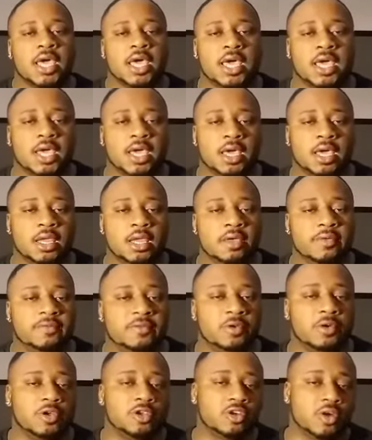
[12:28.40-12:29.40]
And if
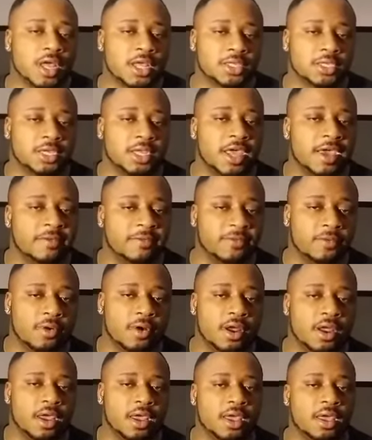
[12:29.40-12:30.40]
you're attracted to that
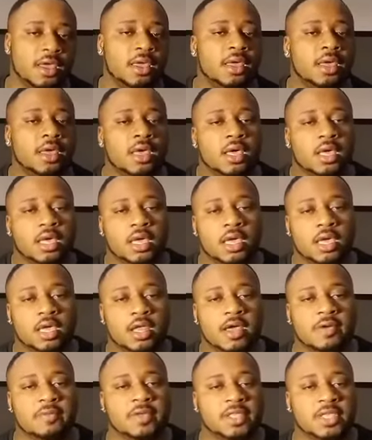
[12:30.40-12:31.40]
friend and
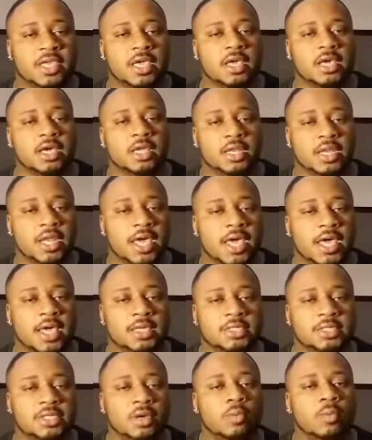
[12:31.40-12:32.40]
everything
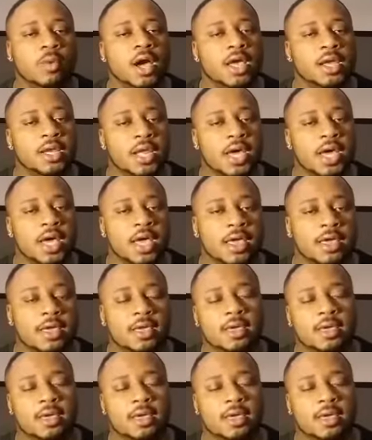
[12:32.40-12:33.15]
connects, then why not?